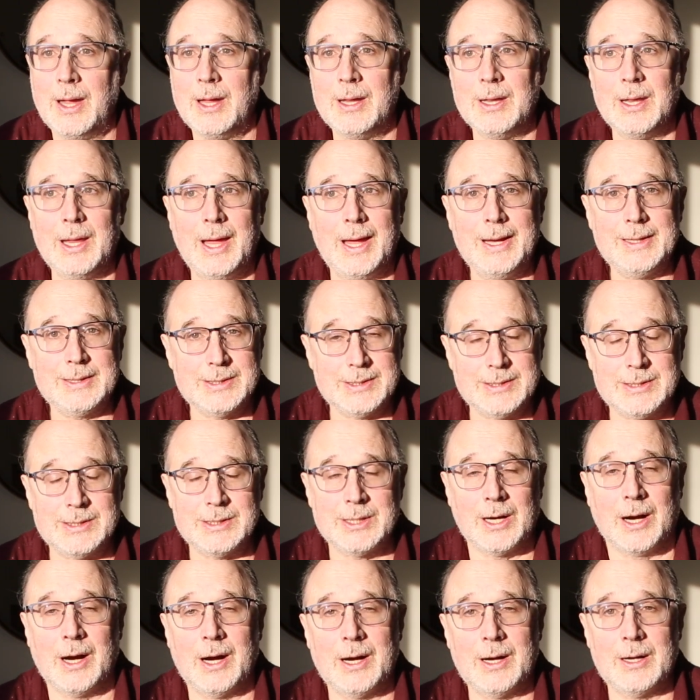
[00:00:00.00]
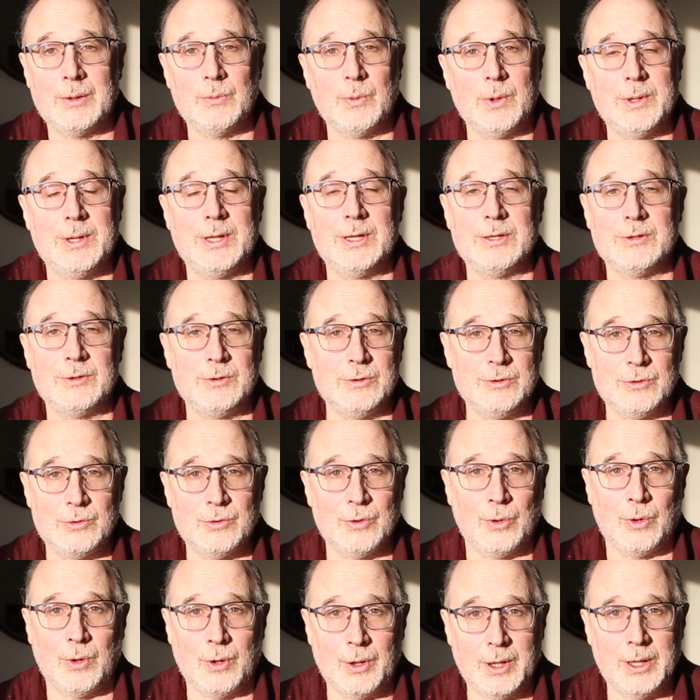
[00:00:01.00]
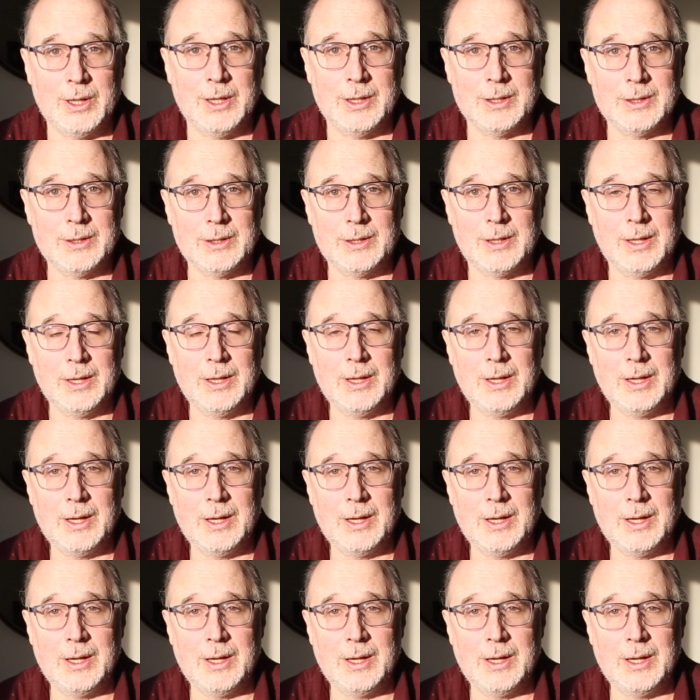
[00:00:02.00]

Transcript: let's start with a tutorial